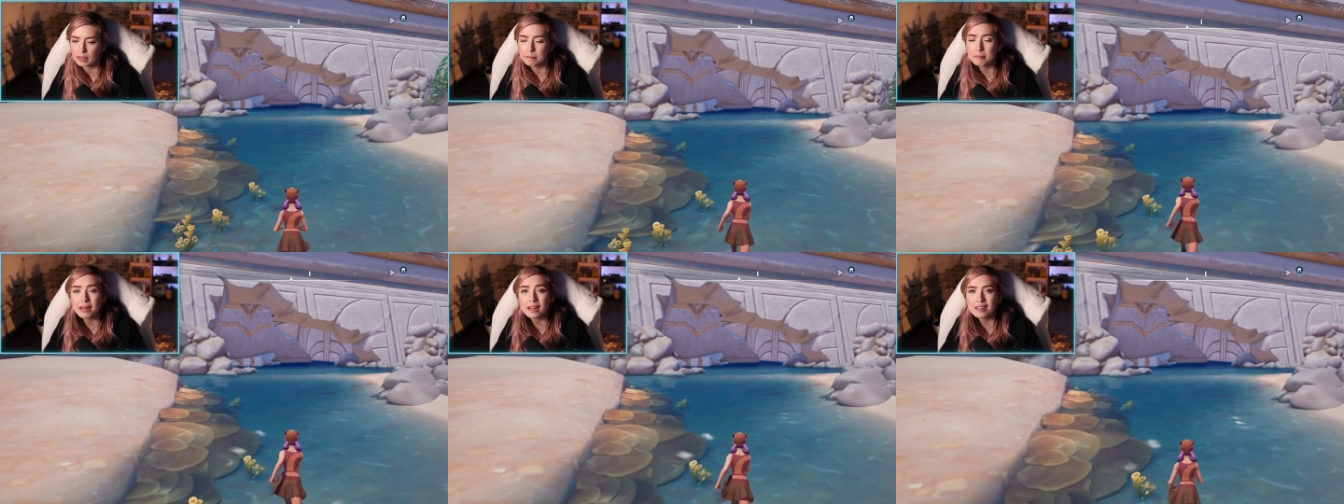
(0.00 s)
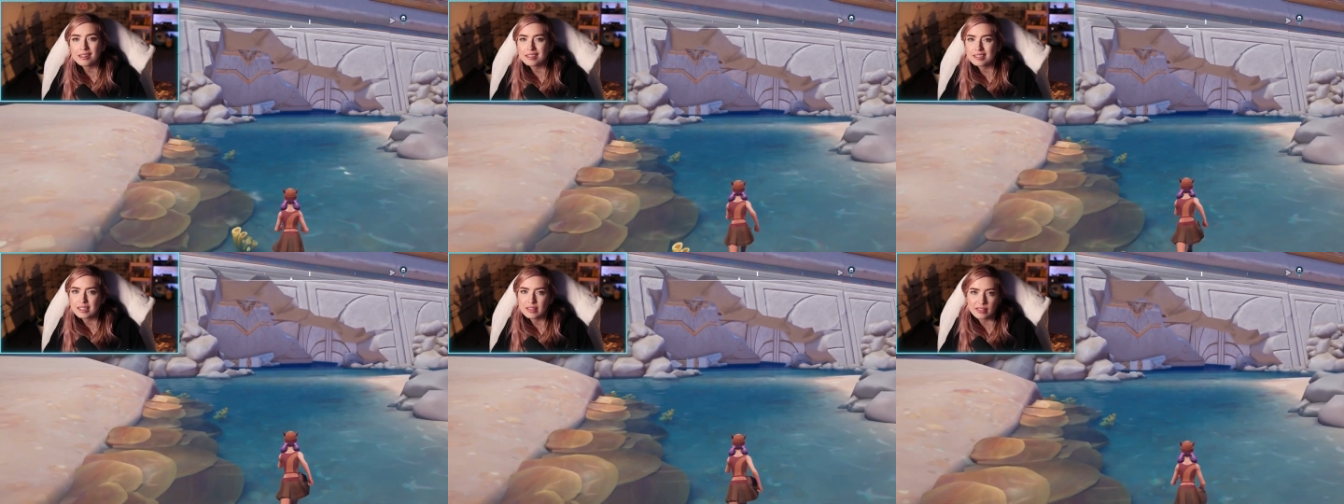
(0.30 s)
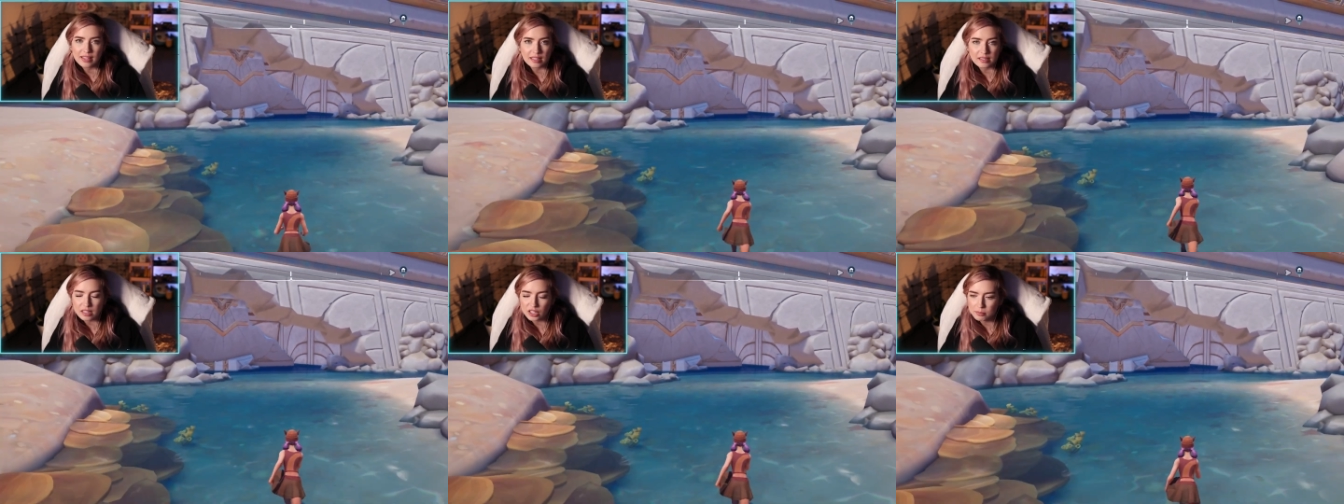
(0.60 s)
bugs and
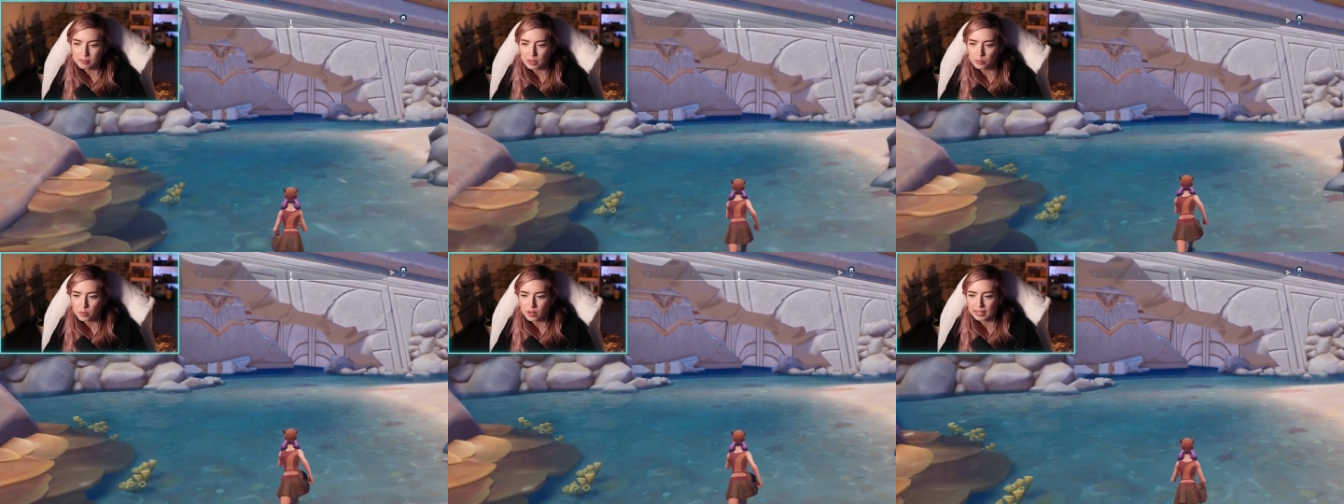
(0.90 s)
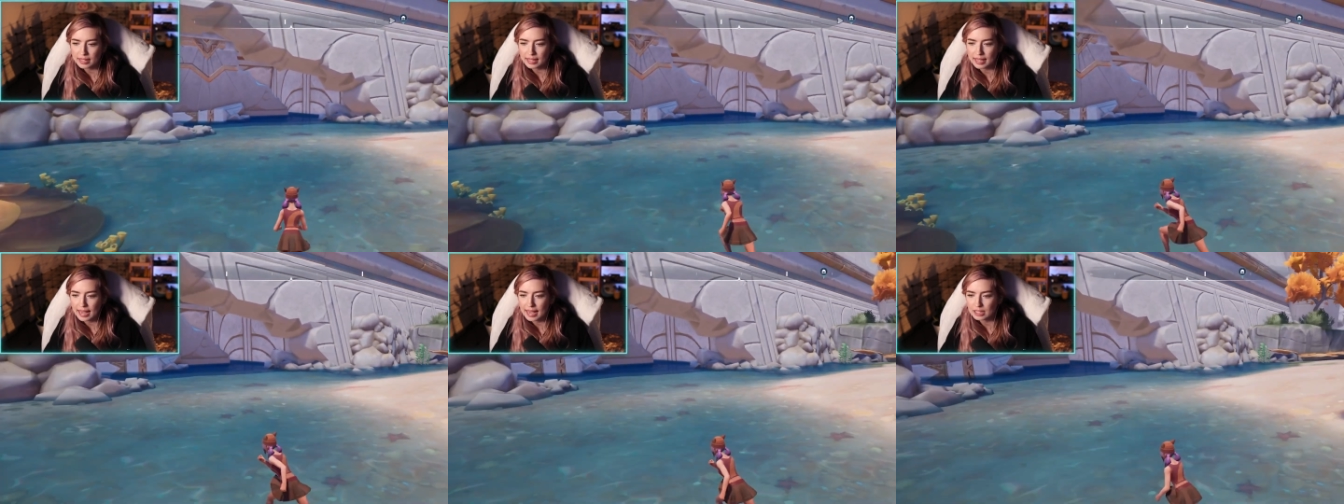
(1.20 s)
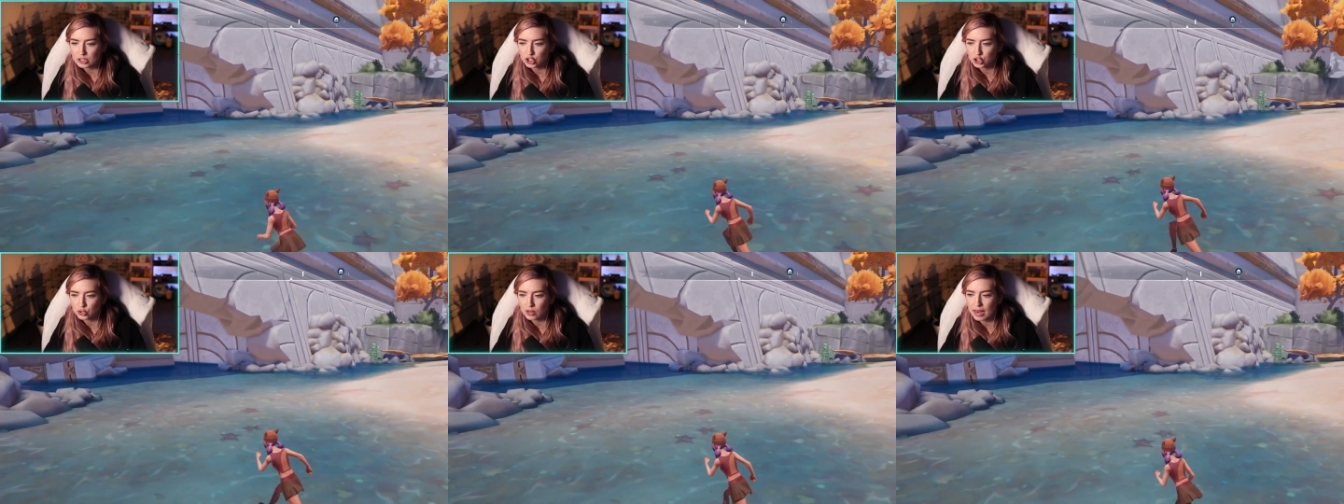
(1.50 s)
things that you may want to
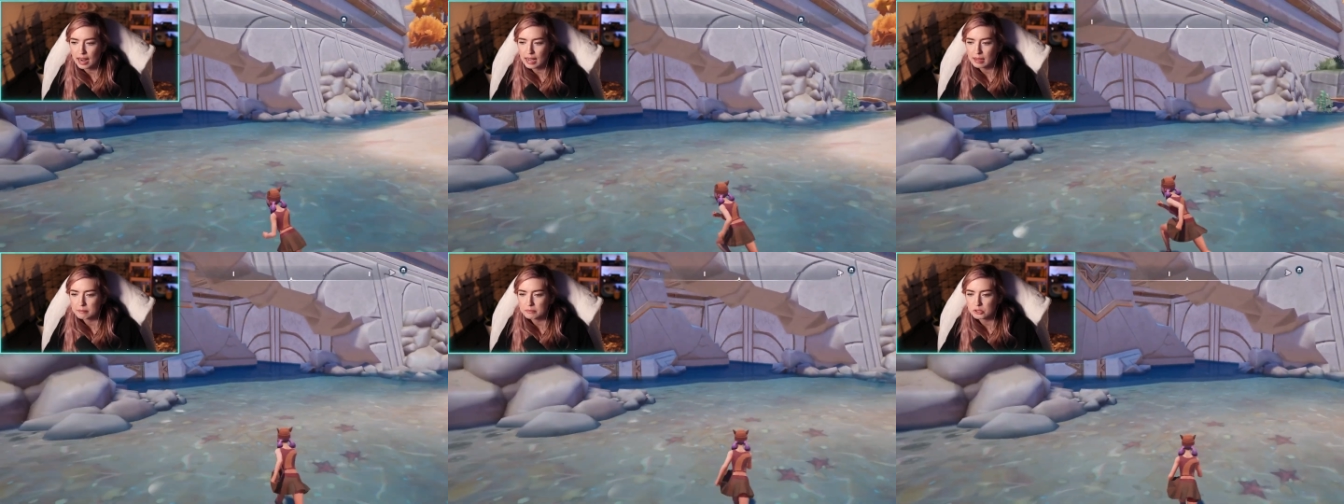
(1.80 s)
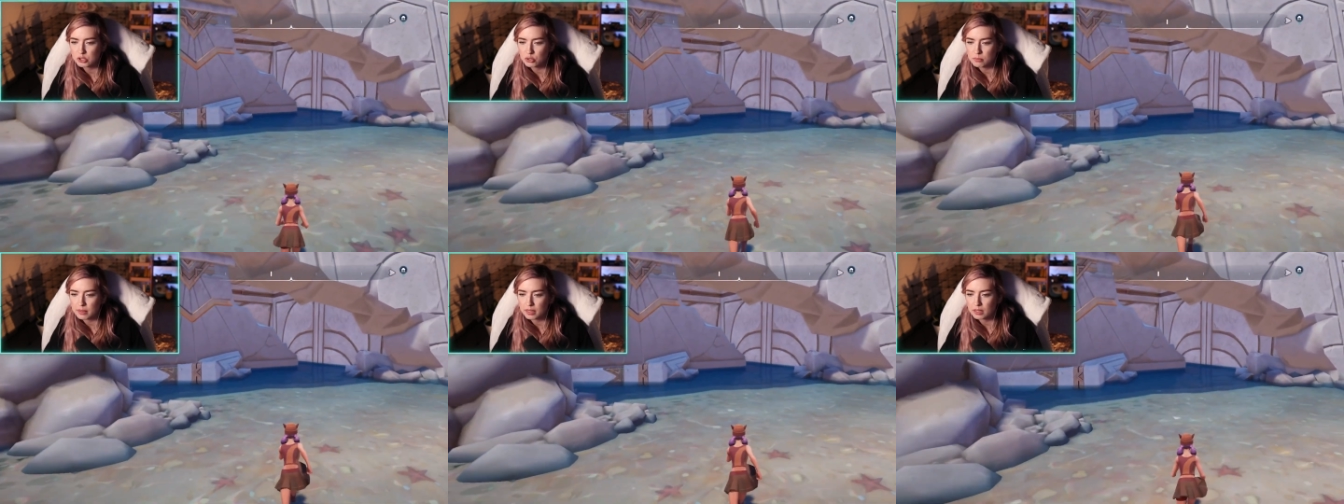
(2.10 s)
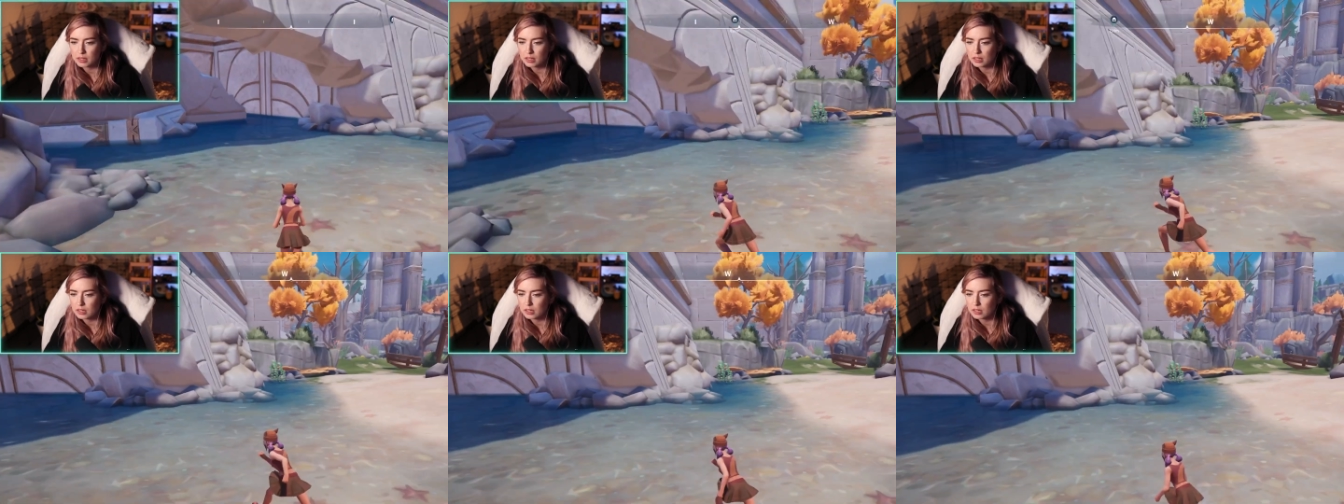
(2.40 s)
catch. Crabs, you
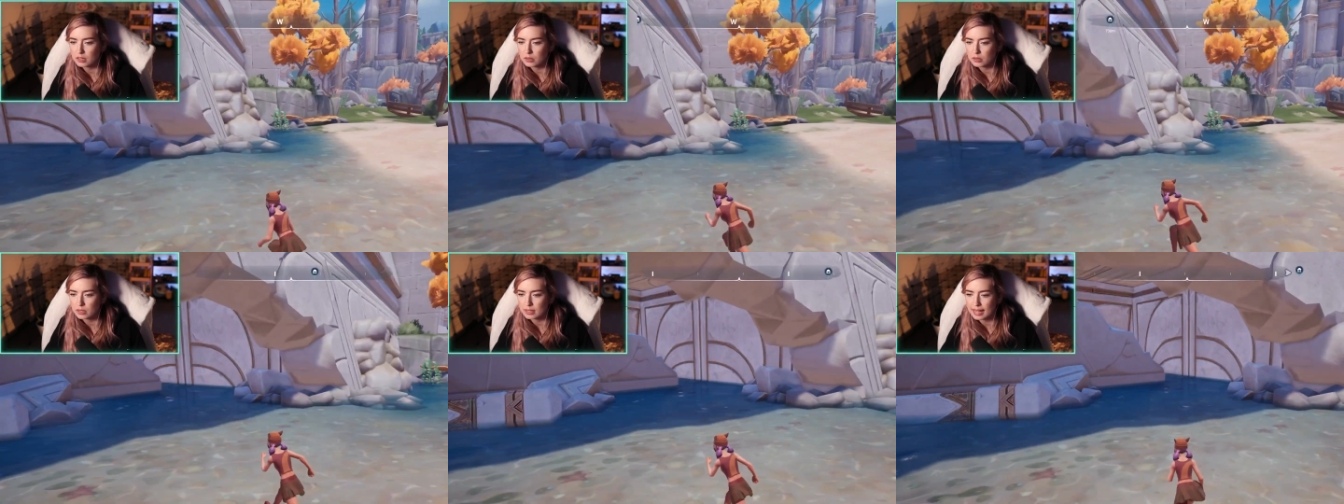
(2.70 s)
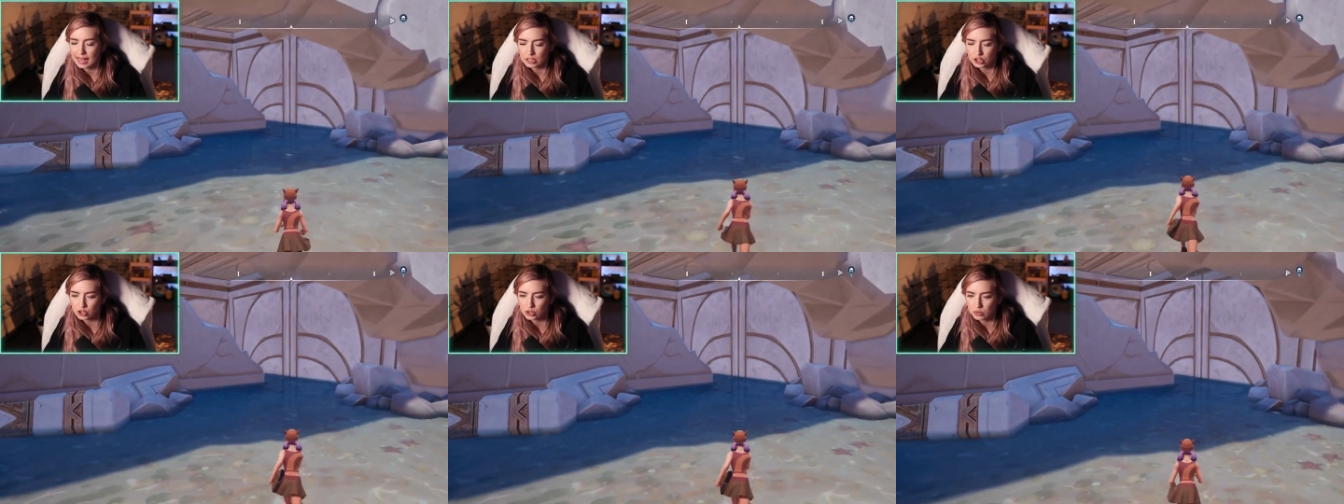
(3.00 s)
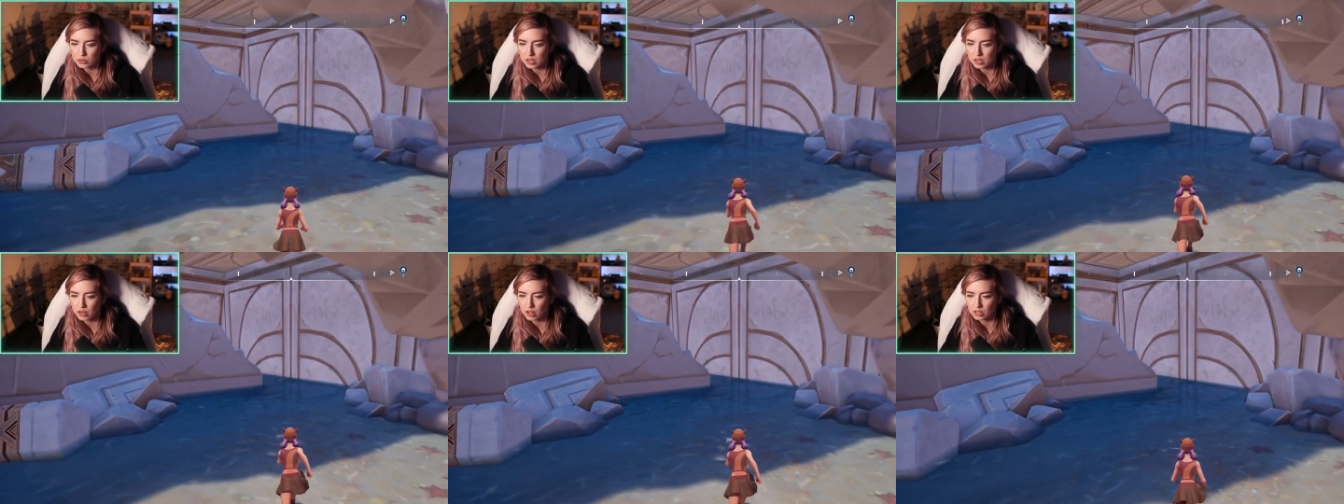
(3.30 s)
may catch
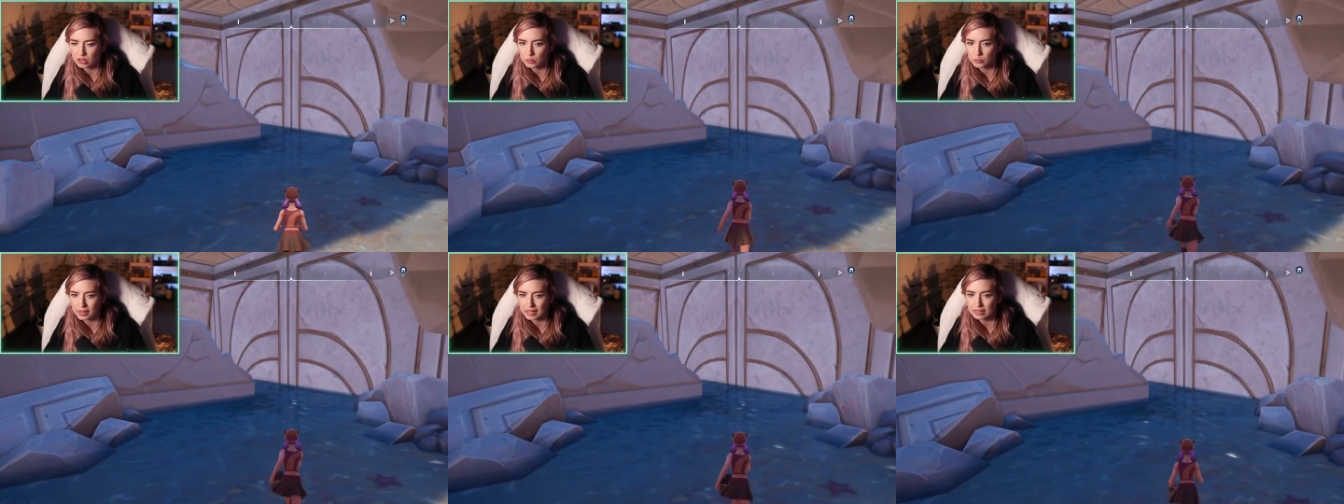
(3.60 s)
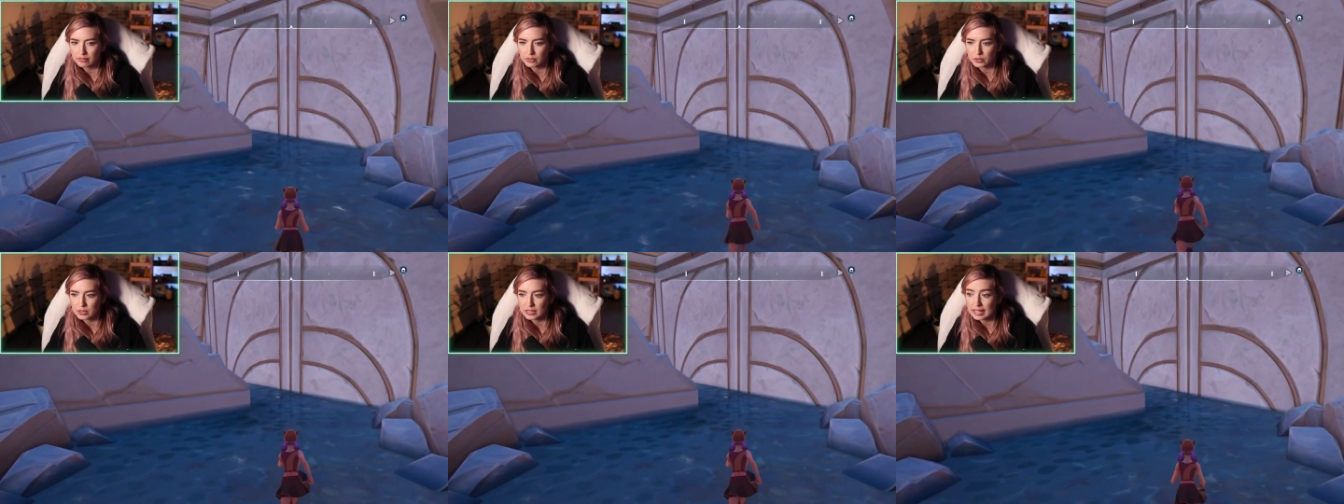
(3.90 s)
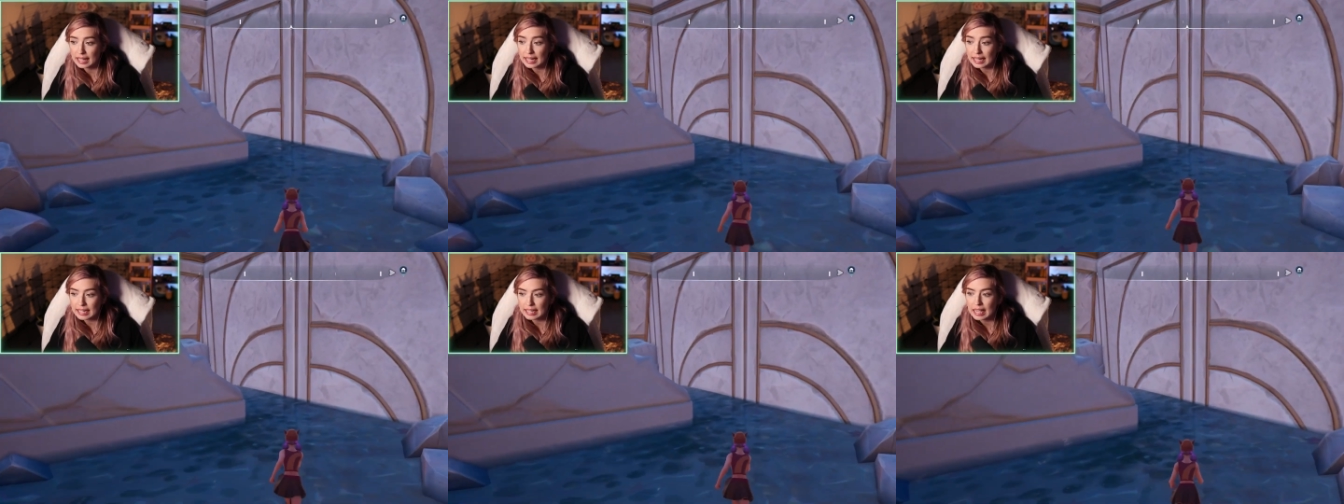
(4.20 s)
those along the way if you'd
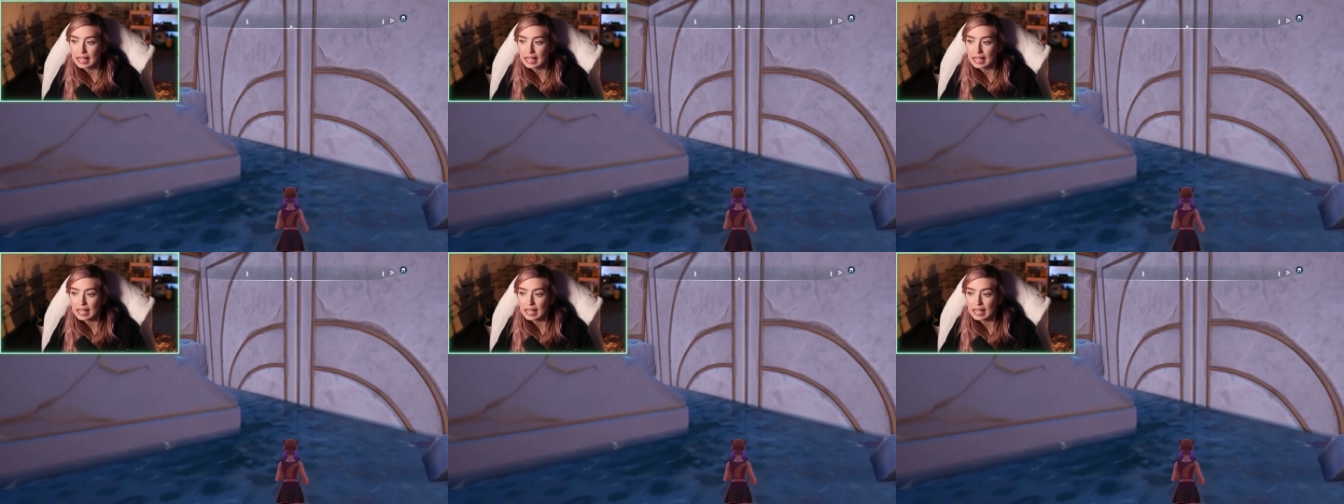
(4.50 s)
like.